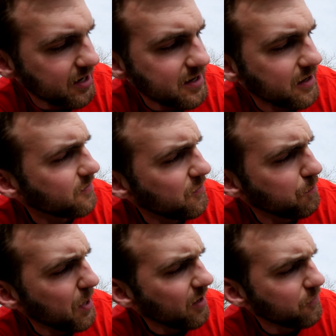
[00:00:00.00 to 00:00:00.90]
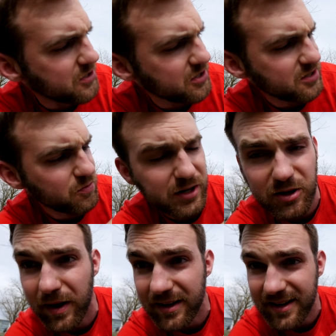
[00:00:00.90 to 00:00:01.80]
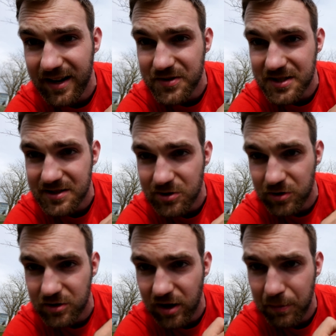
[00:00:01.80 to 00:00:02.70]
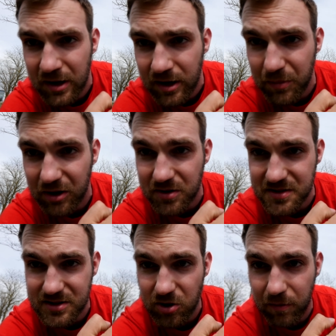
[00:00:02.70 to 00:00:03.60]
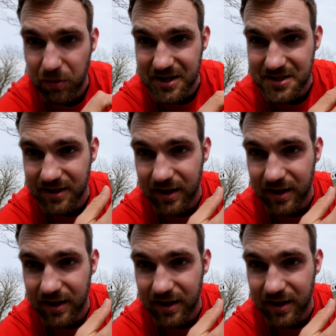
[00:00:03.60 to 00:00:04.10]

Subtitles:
And yeah, the back feels just really great, and NFC is here on the top because this is all plastic.